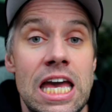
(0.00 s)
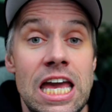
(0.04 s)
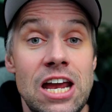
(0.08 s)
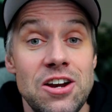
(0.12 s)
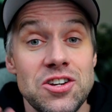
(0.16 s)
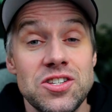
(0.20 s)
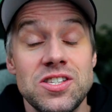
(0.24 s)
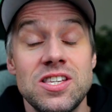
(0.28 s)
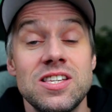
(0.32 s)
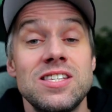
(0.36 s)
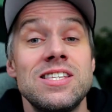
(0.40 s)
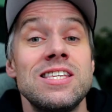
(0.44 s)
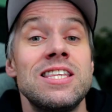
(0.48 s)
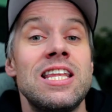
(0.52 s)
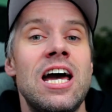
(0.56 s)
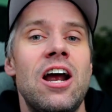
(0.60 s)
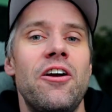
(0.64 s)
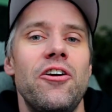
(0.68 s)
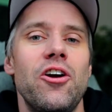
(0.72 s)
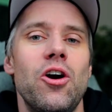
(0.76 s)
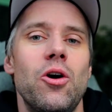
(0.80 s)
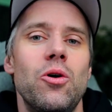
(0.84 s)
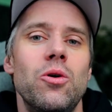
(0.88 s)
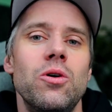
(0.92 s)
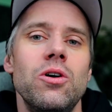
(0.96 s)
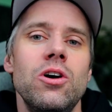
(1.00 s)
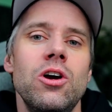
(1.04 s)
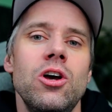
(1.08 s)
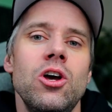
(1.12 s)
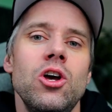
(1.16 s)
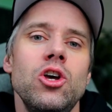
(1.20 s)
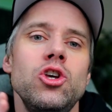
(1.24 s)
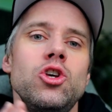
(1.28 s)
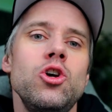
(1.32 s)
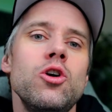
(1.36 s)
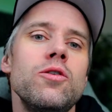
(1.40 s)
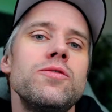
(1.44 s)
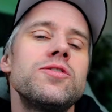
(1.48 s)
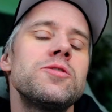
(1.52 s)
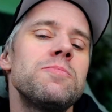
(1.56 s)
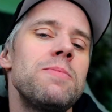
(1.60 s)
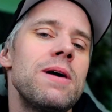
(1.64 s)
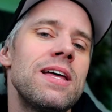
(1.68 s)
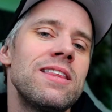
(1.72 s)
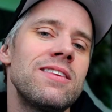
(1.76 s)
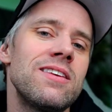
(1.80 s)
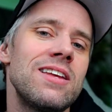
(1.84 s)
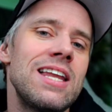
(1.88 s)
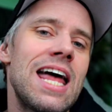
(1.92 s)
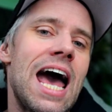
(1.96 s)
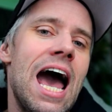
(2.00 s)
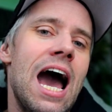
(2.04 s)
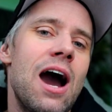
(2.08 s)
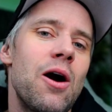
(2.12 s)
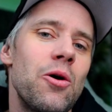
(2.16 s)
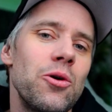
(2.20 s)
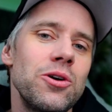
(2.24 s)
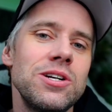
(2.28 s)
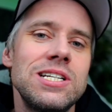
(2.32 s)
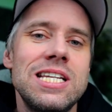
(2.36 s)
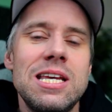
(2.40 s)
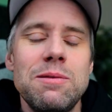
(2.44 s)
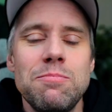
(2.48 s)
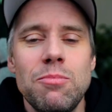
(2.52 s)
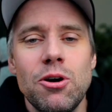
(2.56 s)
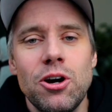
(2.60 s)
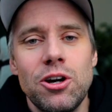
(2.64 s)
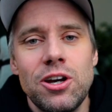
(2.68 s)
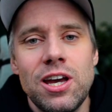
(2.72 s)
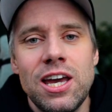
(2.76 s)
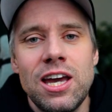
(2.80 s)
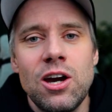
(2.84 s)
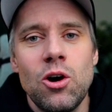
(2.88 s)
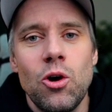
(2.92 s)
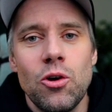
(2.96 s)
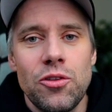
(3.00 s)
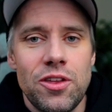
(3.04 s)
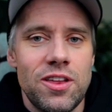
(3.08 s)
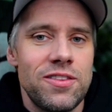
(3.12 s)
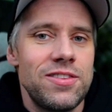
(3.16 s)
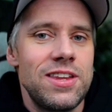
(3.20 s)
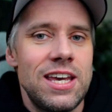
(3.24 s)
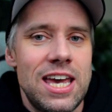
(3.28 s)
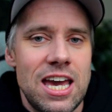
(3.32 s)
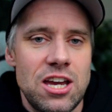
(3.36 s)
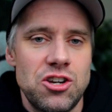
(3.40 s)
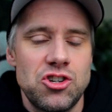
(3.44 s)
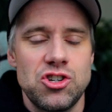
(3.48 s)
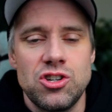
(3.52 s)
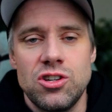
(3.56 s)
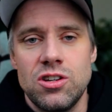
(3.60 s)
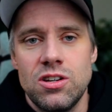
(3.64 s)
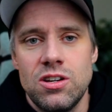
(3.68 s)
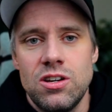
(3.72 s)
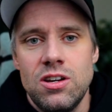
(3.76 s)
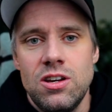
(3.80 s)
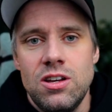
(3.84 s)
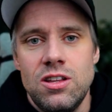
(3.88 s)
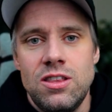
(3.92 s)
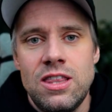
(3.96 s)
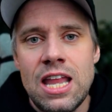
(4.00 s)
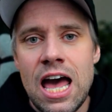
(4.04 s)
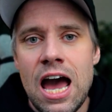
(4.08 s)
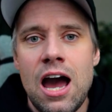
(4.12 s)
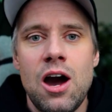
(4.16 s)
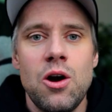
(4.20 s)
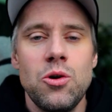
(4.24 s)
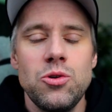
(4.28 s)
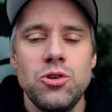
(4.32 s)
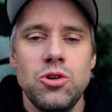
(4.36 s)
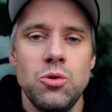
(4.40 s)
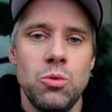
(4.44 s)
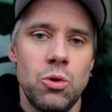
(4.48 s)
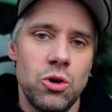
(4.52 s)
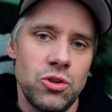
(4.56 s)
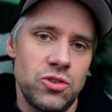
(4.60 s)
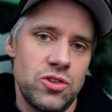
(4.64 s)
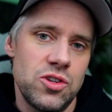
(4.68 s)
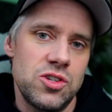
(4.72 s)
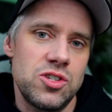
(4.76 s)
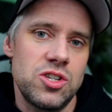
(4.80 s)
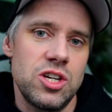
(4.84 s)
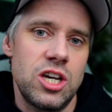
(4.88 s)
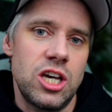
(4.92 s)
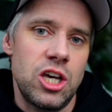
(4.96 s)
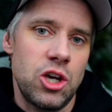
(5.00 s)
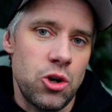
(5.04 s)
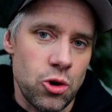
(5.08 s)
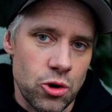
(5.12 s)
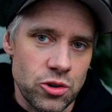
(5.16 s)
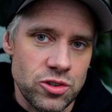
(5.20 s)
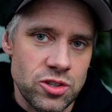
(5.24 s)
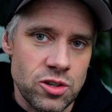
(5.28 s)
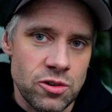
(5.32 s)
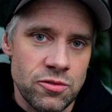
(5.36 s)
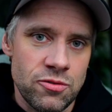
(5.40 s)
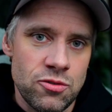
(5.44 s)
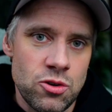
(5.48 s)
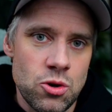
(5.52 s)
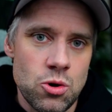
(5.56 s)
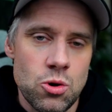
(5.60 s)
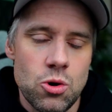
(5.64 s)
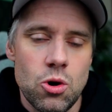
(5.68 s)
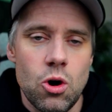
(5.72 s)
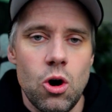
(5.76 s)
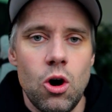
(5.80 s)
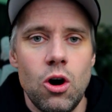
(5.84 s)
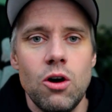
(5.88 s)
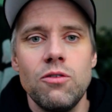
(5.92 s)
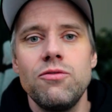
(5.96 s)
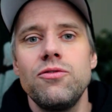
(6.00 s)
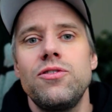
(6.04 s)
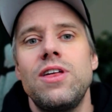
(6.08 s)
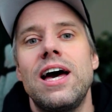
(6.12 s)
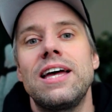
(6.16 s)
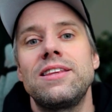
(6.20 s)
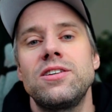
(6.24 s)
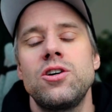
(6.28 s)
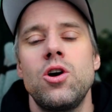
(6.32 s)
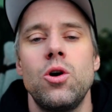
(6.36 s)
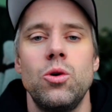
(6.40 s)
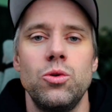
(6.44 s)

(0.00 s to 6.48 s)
Here's the scenario. You've spent an hour debugging authentication. Now you want a security review of that